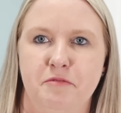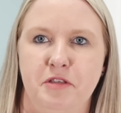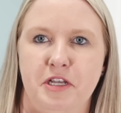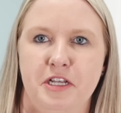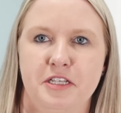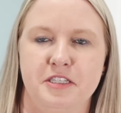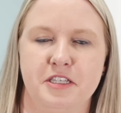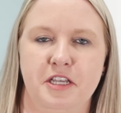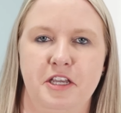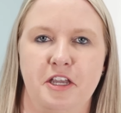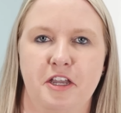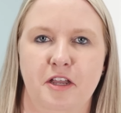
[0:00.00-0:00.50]

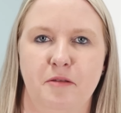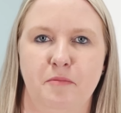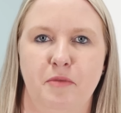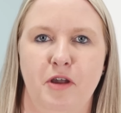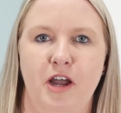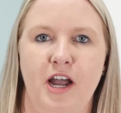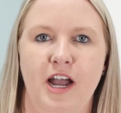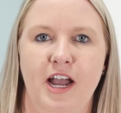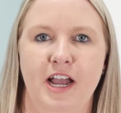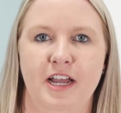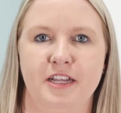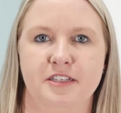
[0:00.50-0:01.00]
things that you can
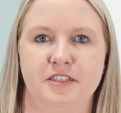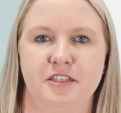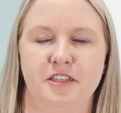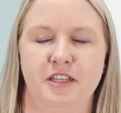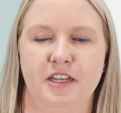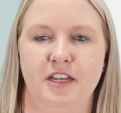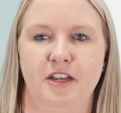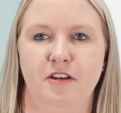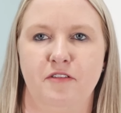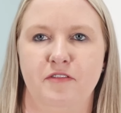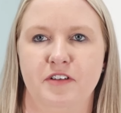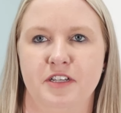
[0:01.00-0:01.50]
buy, so
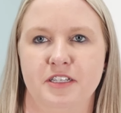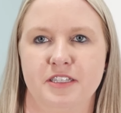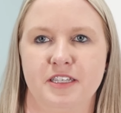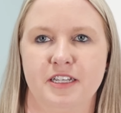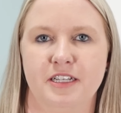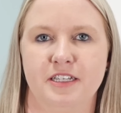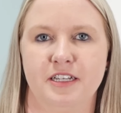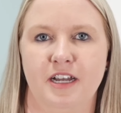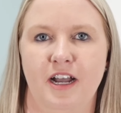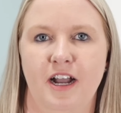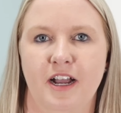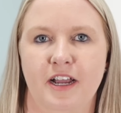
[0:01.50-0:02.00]
they're
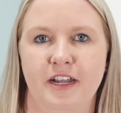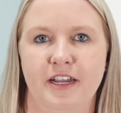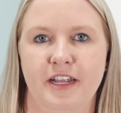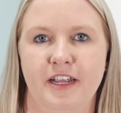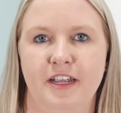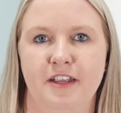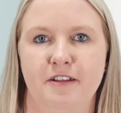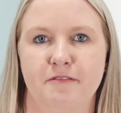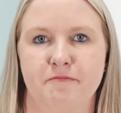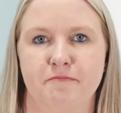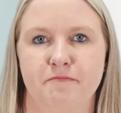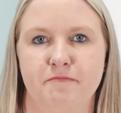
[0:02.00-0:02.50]
obviously
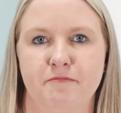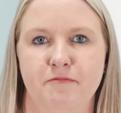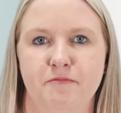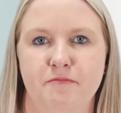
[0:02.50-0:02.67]
targeting,